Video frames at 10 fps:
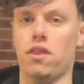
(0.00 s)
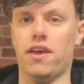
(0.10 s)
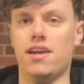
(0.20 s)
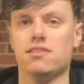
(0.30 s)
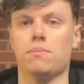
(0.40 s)
of
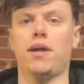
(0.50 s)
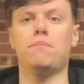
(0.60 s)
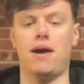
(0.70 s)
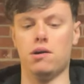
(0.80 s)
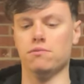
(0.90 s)
these I paid a
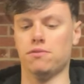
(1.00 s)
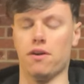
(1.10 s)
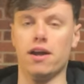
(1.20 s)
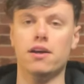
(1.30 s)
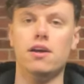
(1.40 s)
pound
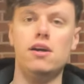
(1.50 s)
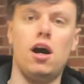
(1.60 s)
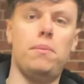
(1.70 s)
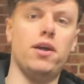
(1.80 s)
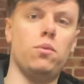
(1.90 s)
for it.
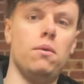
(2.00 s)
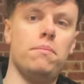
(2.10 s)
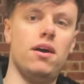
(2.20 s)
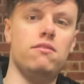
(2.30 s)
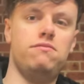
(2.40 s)
I paid
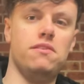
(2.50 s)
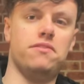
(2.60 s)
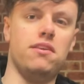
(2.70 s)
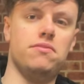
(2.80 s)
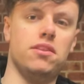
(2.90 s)

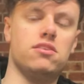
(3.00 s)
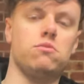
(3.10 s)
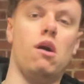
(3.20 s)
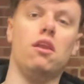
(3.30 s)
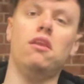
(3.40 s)
£1.50 for
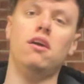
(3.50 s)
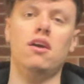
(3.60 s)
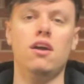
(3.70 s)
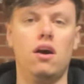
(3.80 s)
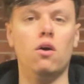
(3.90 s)
this one.
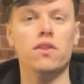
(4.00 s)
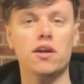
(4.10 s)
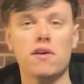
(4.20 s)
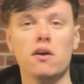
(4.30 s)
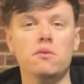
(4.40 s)
On
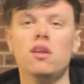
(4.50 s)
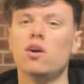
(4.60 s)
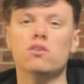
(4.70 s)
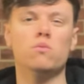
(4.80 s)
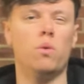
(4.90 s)
their own, they're
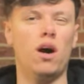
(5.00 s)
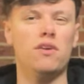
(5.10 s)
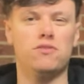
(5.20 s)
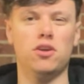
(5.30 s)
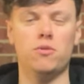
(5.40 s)
not
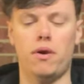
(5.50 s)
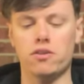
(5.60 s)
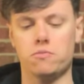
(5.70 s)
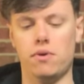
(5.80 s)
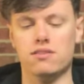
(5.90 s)
worth too
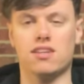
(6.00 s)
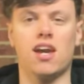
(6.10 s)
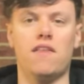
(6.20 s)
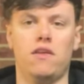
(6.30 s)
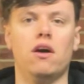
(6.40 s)
much, but
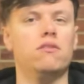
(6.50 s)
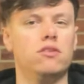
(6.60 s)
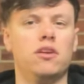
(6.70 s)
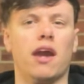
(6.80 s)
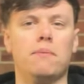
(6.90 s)
together
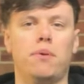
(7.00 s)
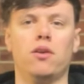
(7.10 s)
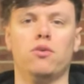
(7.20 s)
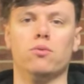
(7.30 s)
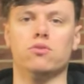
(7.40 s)
you can get
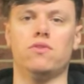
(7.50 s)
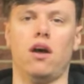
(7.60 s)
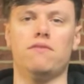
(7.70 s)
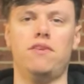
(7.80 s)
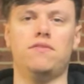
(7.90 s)
bundles for
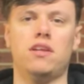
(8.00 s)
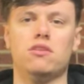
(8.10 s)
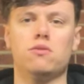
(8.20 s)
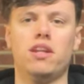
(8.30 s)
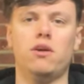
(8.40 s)
like 15
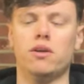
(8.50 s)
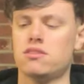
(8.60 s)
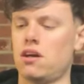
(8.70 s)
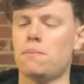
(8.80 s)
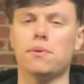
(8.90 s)
to 20
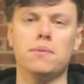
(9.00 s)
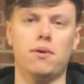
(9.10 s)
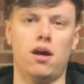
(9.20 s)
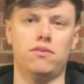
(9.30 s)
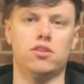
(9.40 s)
quid. So I'd probably
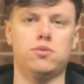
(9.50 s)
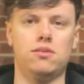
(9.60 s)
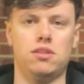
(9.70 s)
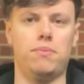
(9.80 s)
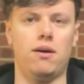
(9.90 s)
put up for
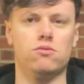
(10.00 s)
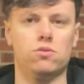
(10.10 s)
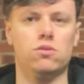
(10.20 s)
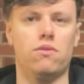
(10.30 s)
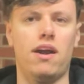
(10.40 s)
20 pounds
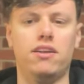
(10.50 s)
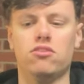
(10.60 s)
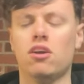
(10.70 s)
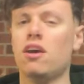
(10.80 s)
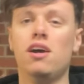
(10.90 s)
sort of range,